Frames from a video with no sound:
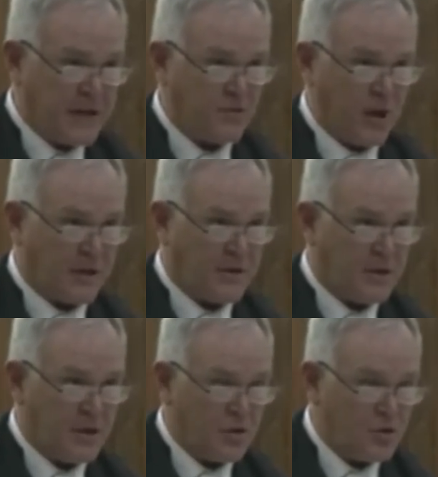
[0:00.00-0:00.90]
right
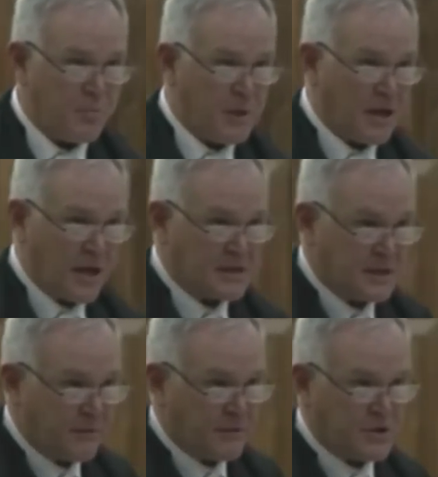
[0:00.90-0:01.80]
to appeal against a
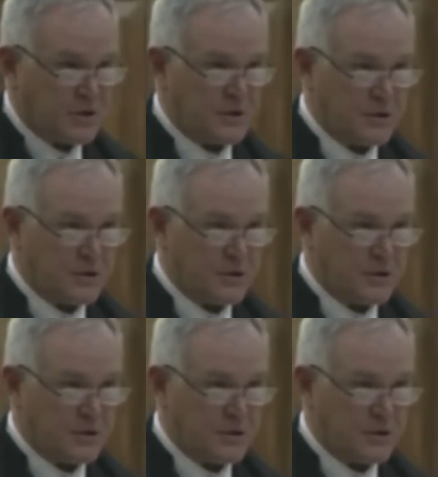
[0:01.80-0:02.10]
conviction.